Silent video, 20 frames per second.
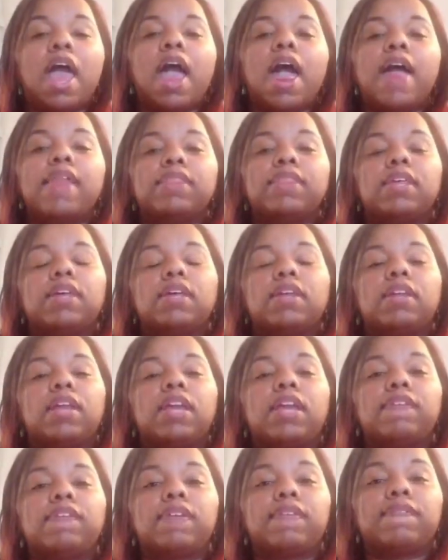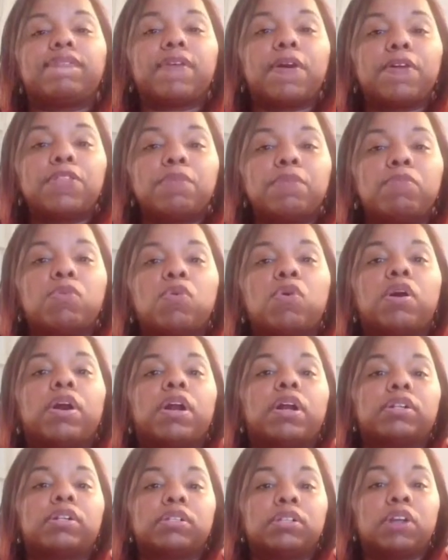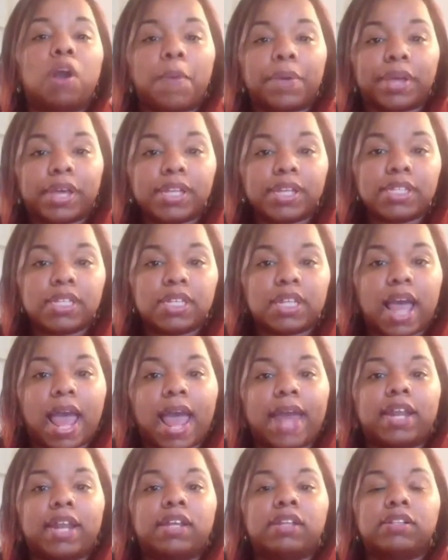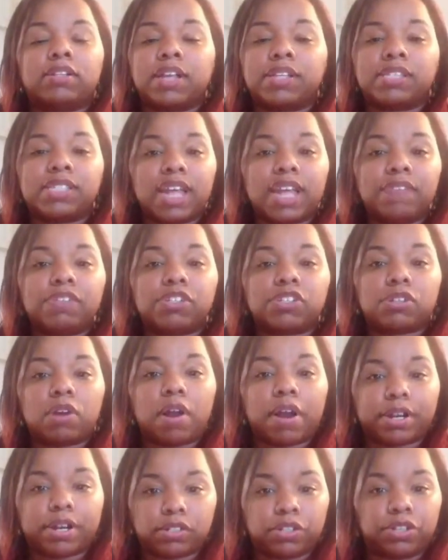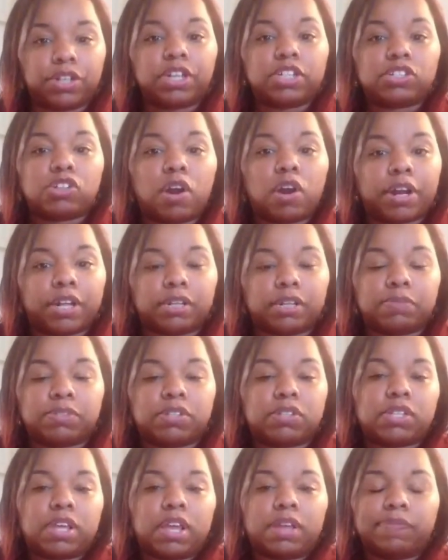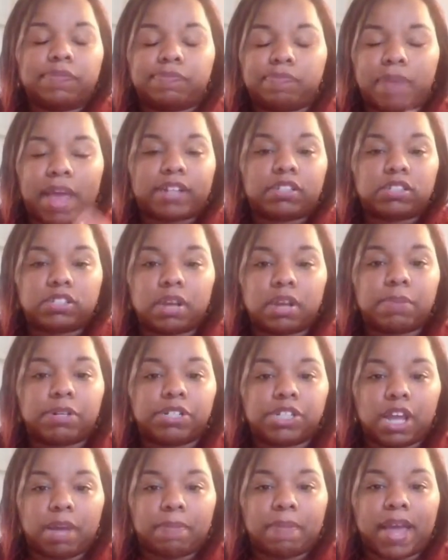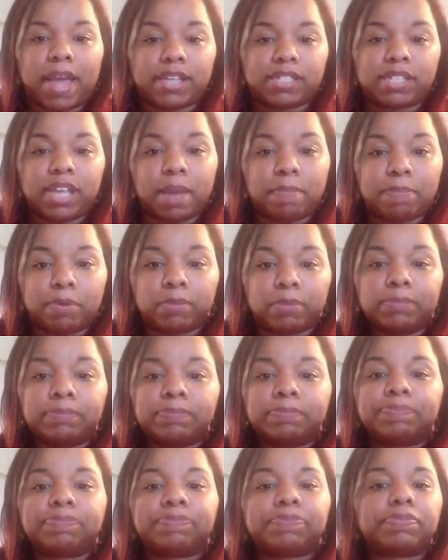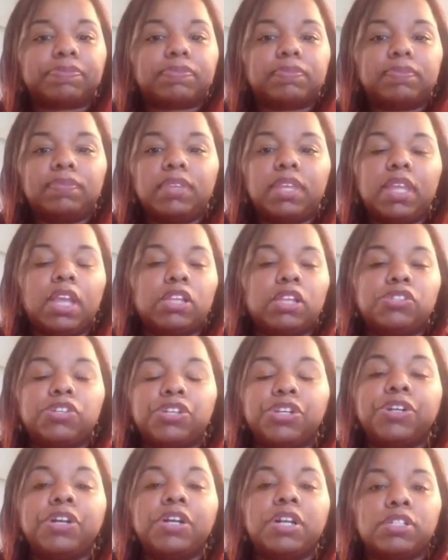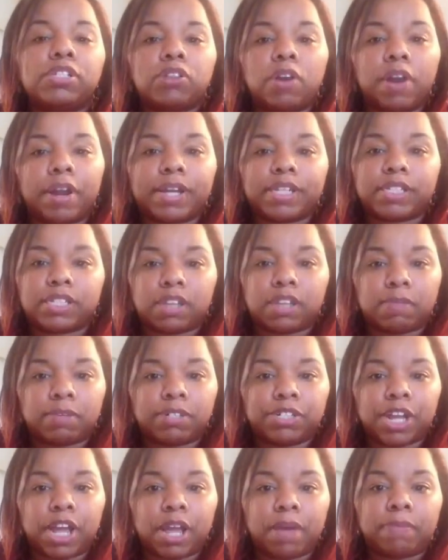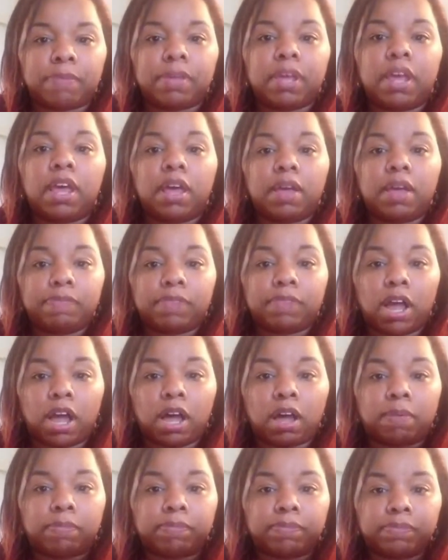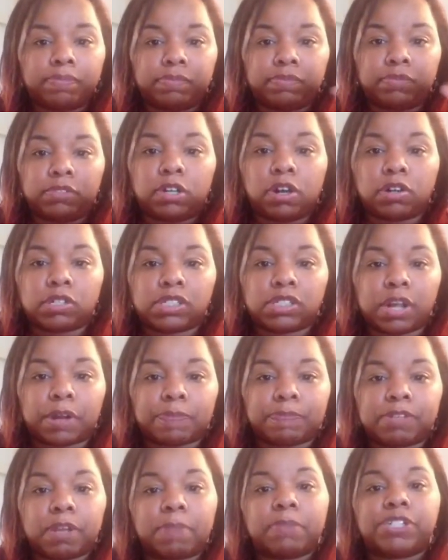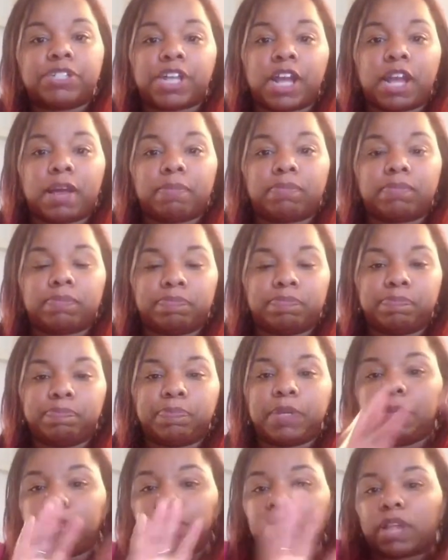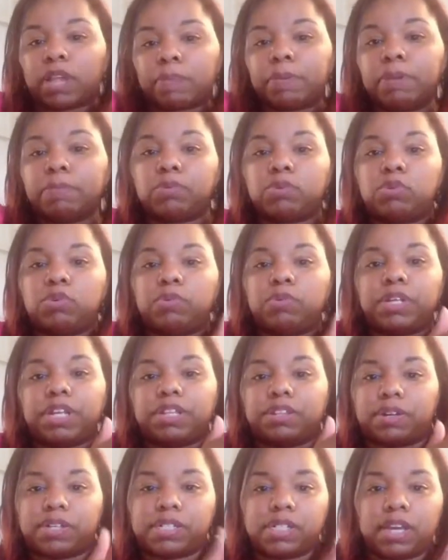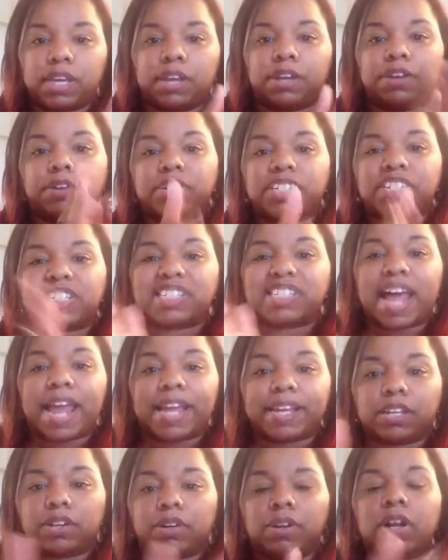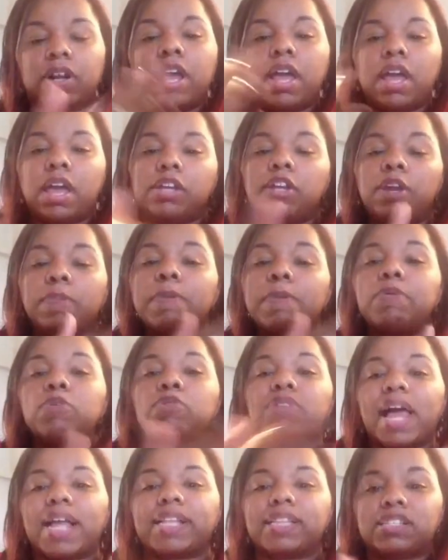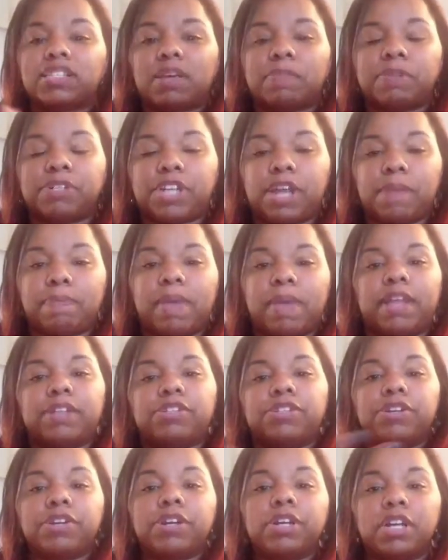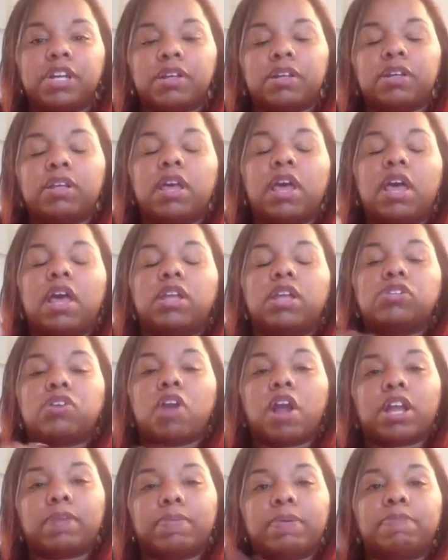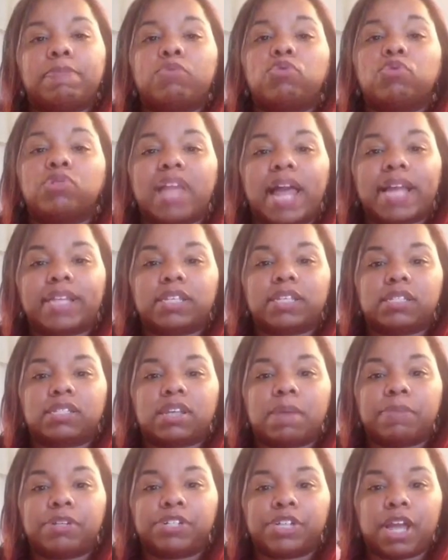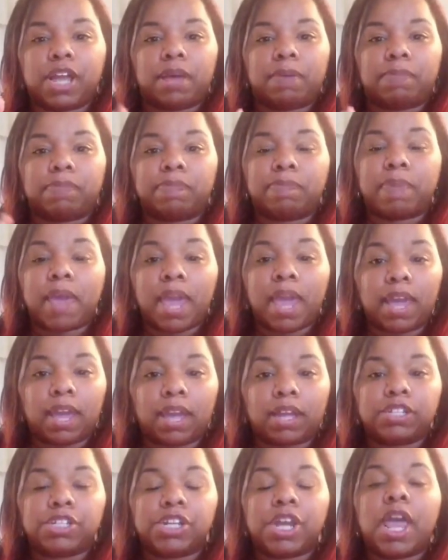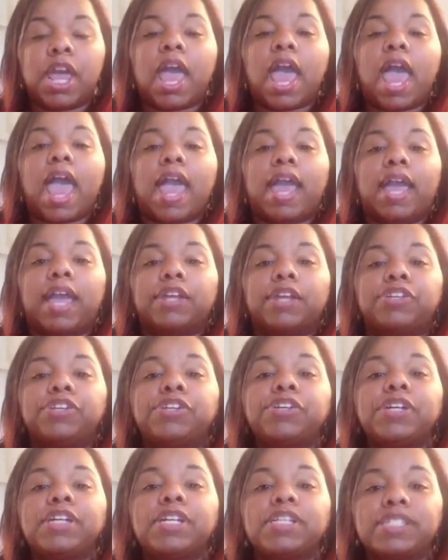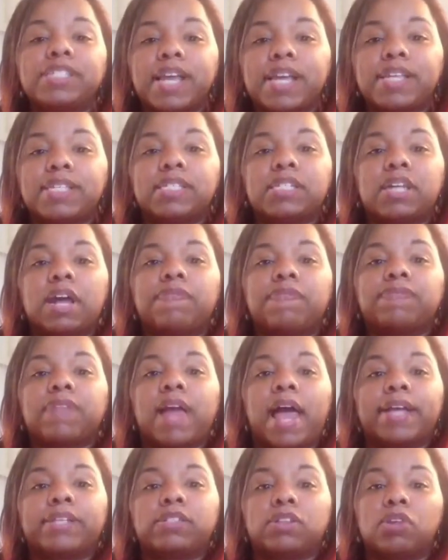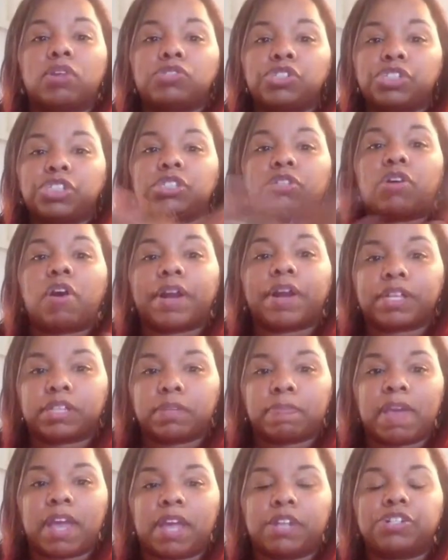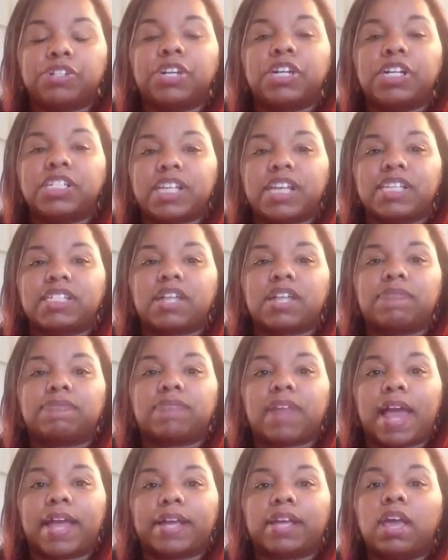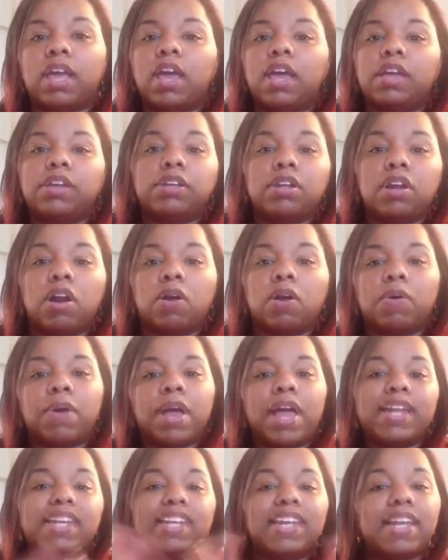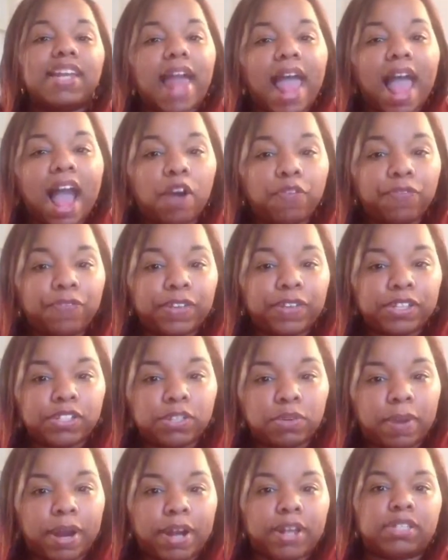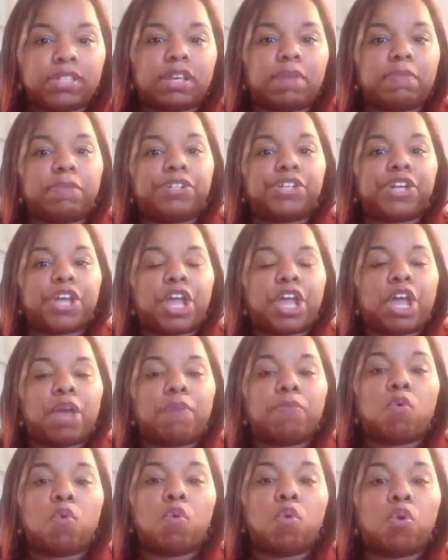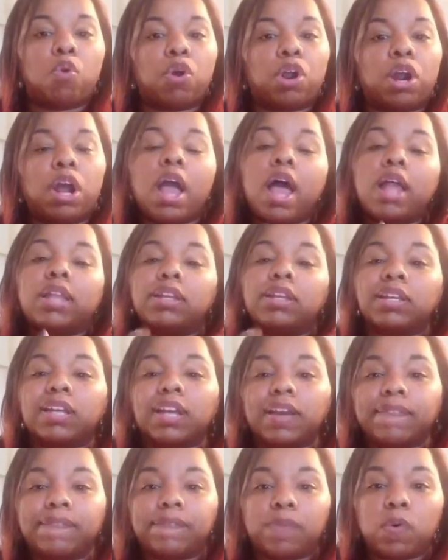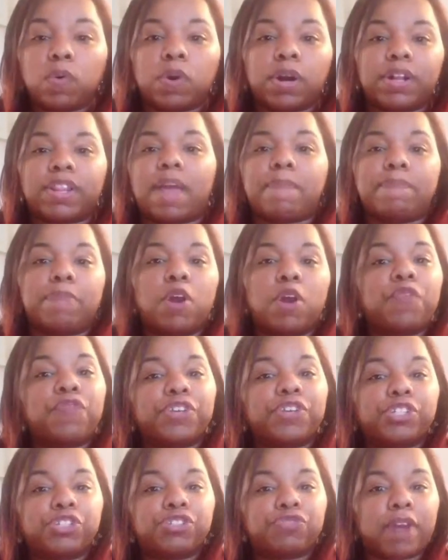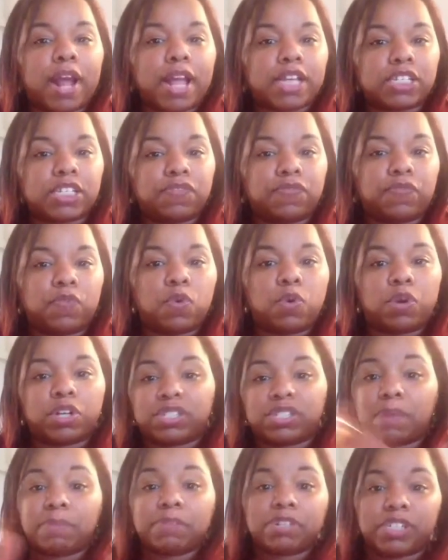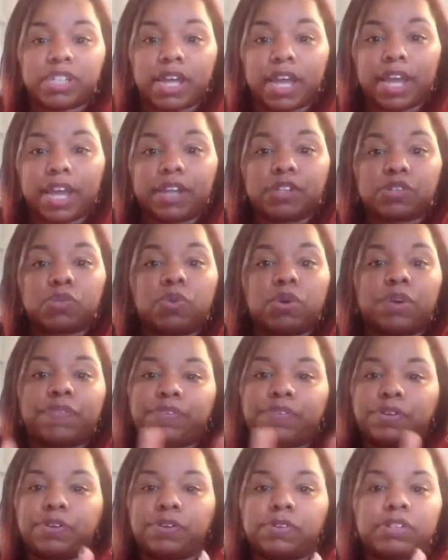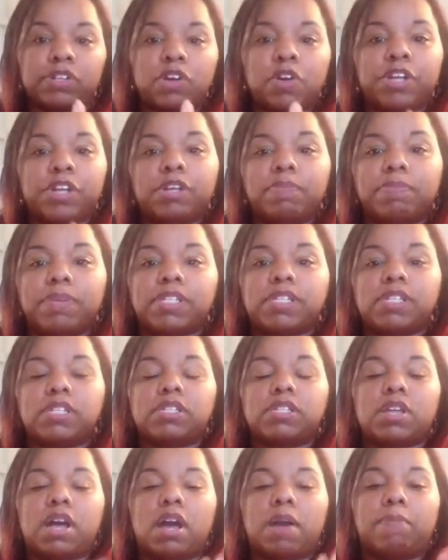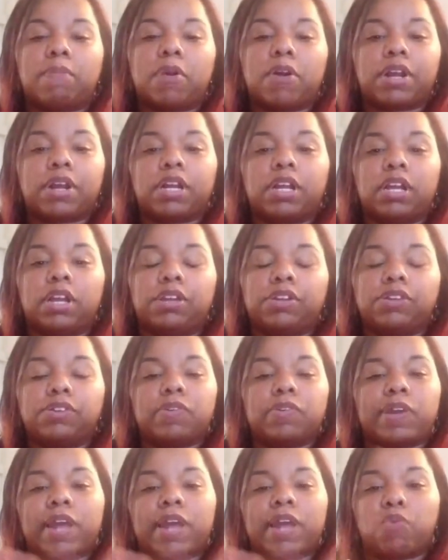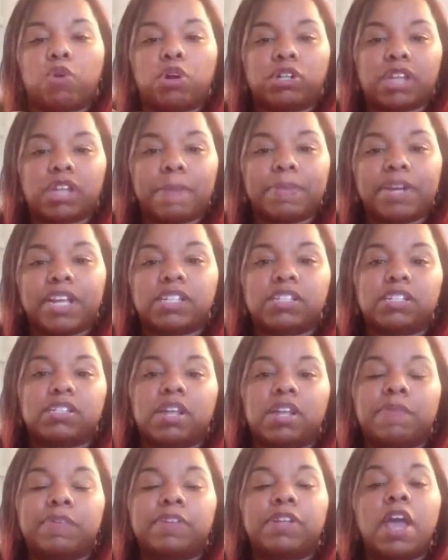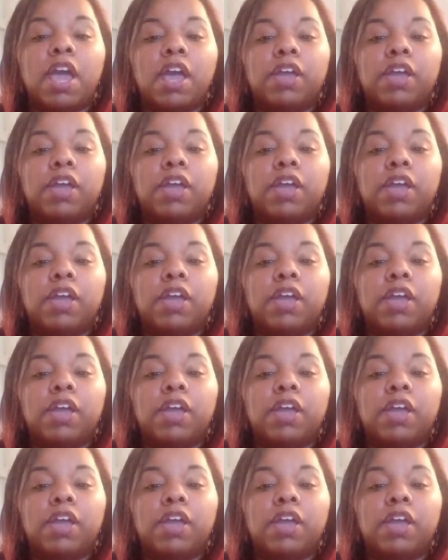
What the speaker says: And then even furthermore, going into that, instead of just targeting, so you're going to target them. So say back to Summer Jam, my example. So you're going to target Summer Jam, Summer Jam people, like people who would either attend or just like it, or, people who like the Summer Jam page. So you're going to target people who like the Summer Jam page, and you're going to say stuff like, so don't just target the page. You're going stuff like, need an outfit to wear to Summer Jam, or looking for that perfect dress for Summer Stage, or if you're, in the business marketing and you're doing like World Domination Summit,